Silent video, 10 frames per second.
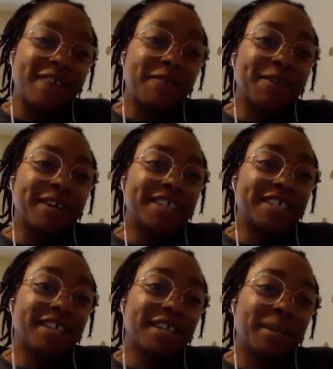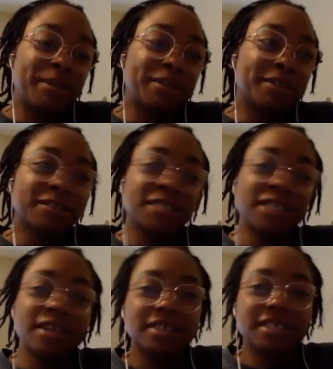Everyone has it like a personal
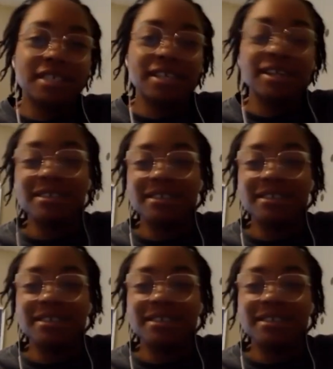challenge now.